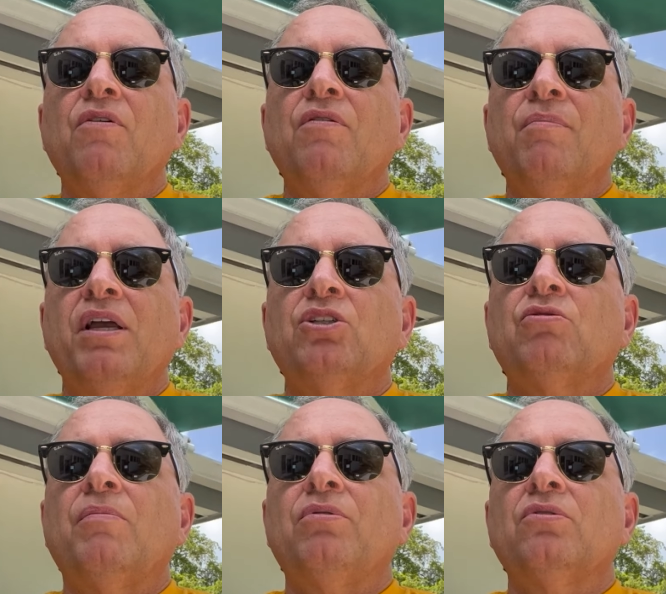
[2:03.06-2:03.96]
a major
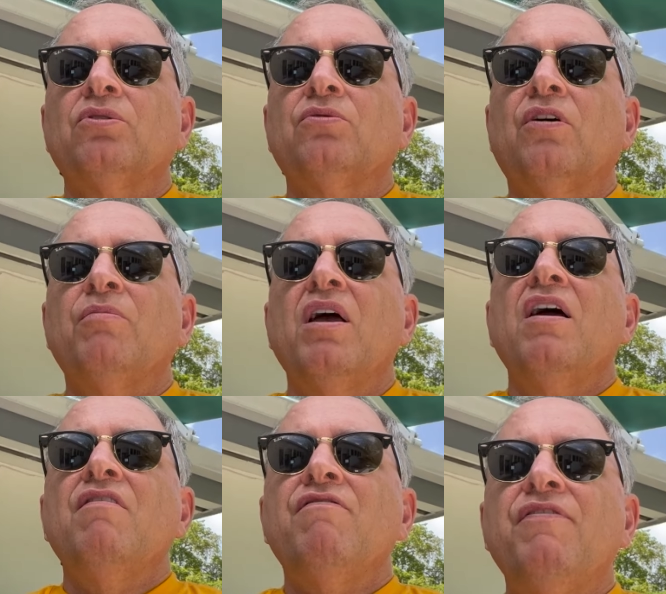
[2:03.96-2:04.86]
tropical storm,
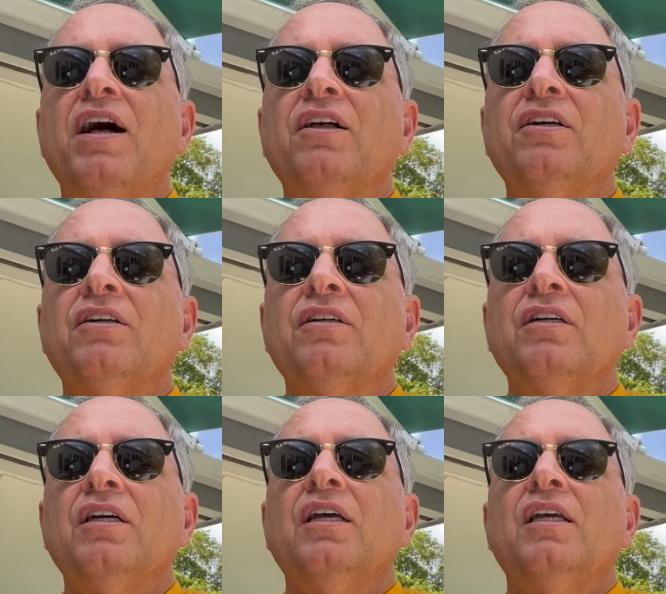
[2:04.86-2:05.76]
failure
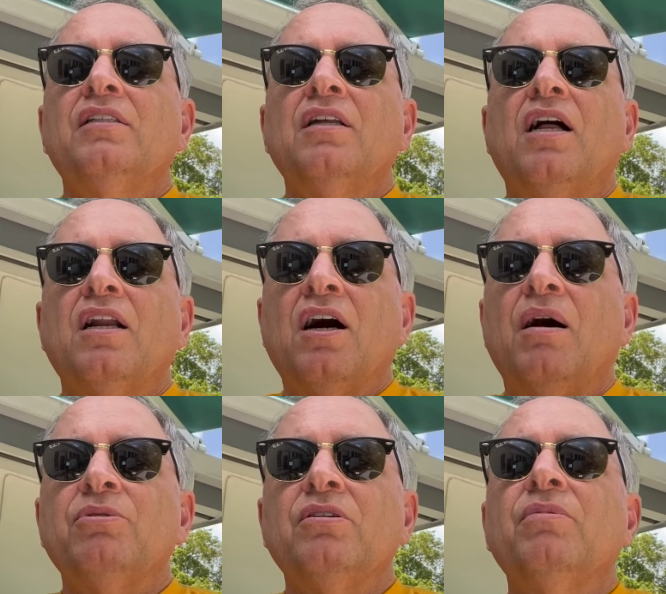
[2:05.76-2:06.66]
is not an
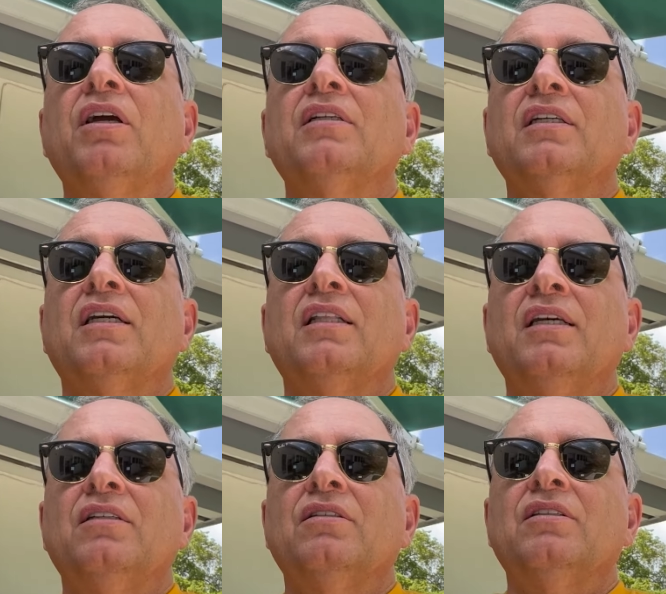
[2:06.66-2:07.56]
option, because it could
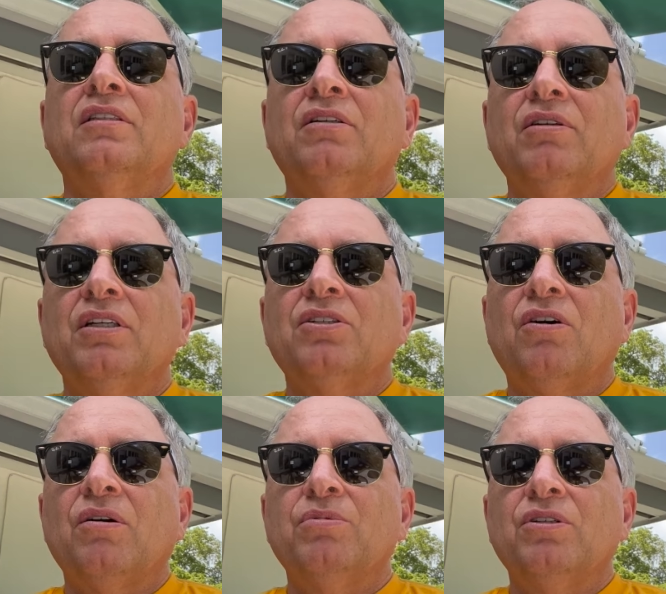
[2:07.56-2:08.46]
lead to serious
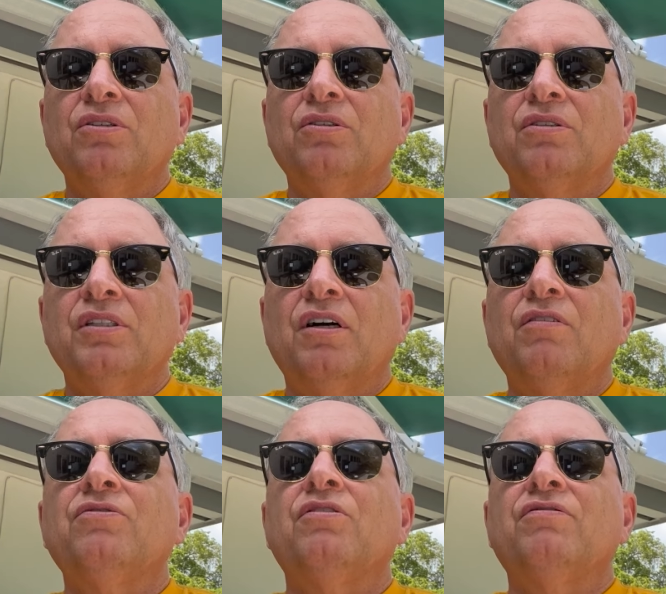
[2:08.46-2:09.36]
harm to
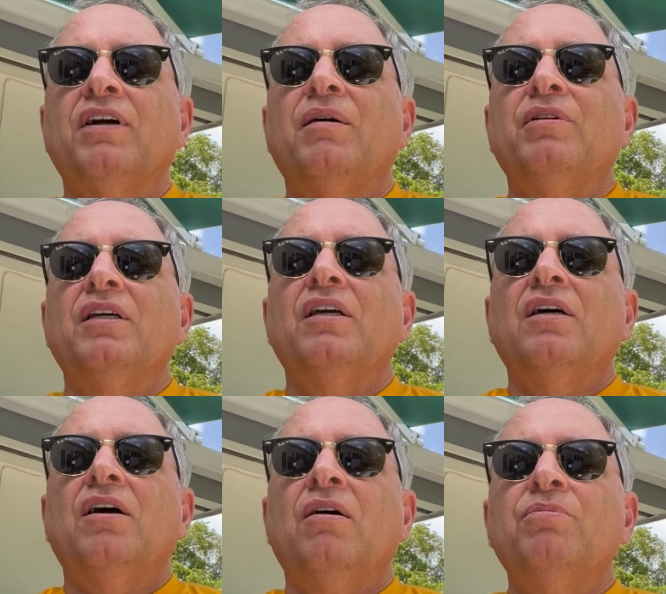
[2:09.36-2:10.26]
yourself, your family,
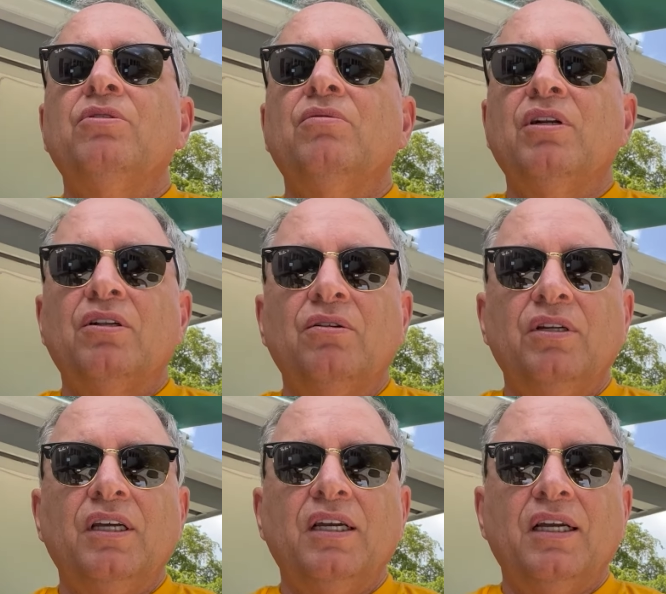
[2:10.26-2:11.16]
up to and
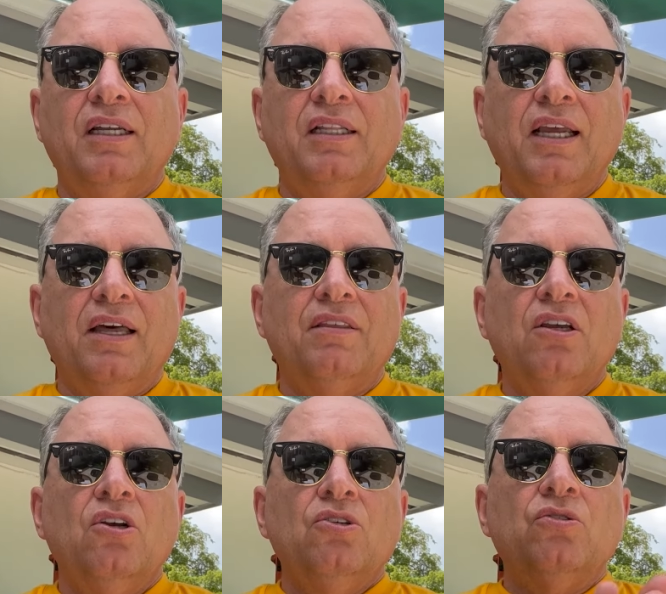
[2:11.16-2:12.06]
including death.
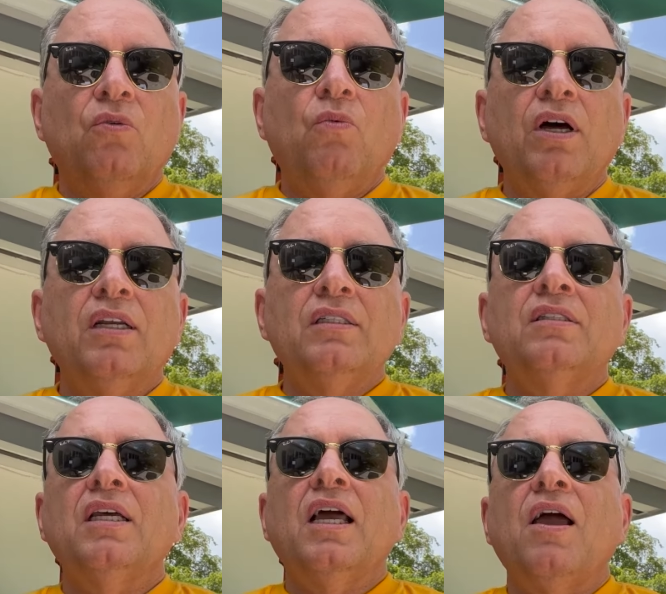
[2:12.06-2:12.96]
So what
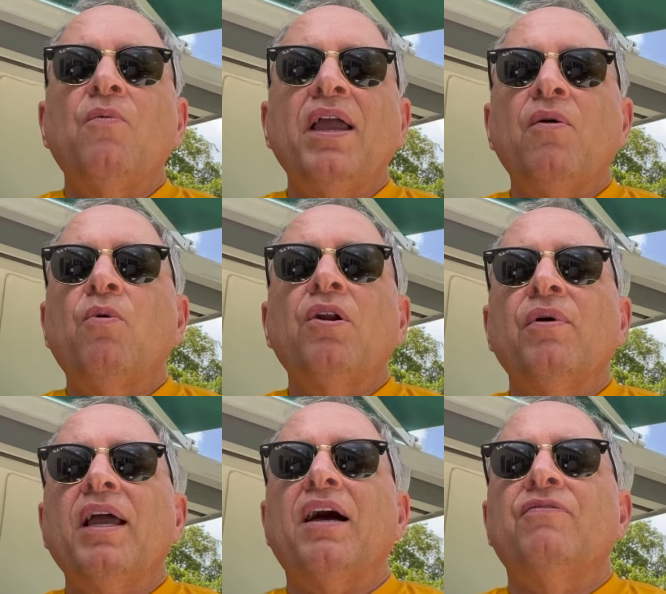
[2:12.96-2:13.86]
do
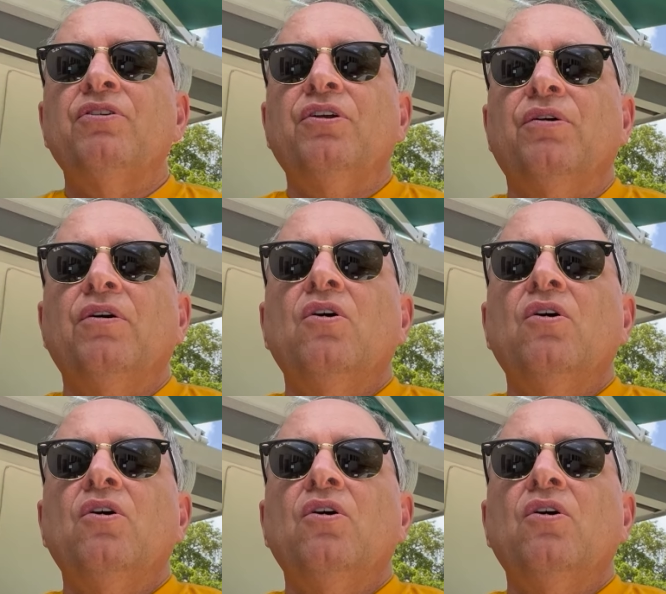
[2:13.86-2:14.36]
we have to do?